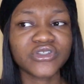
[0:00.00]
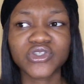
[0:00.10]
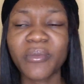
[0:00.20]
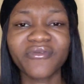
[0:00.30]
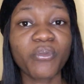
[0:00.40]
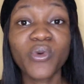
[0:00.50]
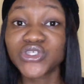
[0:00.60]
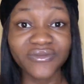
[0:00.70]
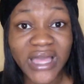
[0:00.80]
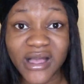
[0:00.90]

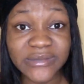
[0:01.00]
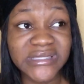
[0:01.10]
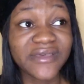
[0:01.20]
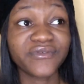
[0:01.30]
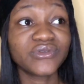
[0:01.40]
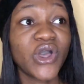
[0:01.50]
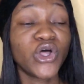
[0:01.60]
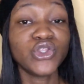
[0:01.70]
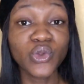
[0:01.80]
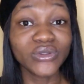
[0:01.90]
most of the housemates even
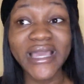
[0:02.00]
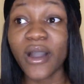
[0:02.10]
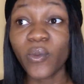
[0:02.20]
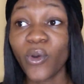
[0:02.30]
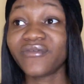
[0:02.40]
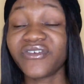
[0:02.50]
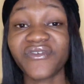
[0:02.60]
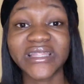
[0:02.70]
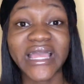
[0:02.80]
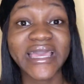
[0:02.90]
know, they are aware of the
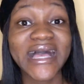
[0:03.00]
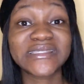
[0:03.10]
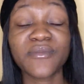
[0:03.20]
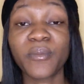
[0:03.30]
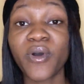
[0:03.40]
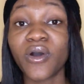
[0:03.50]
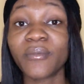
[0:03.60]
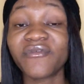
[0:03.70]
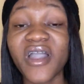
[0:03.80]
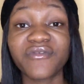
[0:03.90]
fact that he has
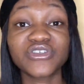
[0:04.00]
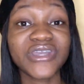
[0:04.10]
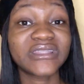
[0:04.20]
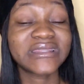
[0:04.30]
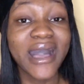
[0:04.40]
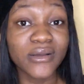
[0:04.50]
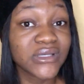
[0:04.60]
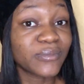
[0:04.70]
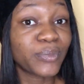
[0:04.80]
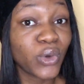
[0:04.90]

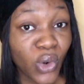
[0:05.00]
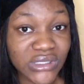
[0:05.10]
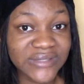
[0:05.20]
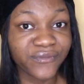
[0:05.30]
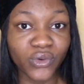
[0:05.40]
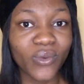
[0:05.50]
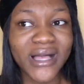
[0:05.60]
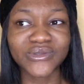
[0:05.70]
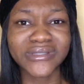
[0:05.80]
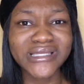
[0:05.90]
500,000 plus
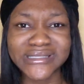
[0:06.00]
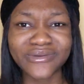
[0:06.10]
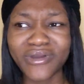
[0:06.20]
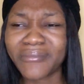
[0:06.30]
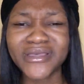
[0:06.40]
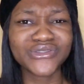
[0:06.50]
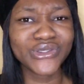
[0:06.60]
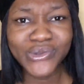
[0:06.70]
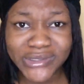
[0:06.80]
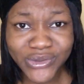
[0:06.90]
followers on Instagram.
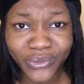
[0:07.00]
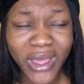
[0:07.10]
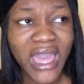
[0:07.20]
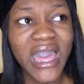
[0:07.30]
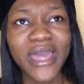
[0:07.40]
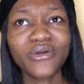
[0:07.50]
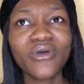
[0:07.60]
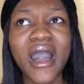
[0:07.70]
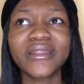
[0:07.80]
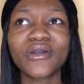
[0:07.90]
Excuse you, I don't
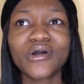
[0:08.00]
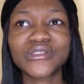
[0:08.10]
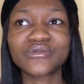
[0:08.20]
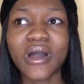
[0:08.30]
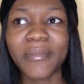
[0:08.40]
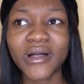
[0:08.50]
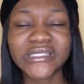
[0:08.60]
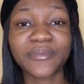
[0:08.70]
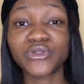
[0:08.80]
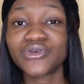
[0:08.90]
know how they got to know about
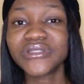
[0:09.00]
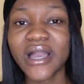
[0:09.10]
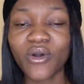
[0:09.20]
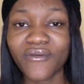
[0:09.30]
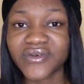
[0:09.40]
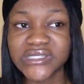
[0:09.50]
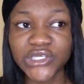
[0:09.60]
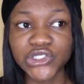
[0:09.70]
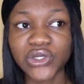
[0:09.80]
it, but during their conversation,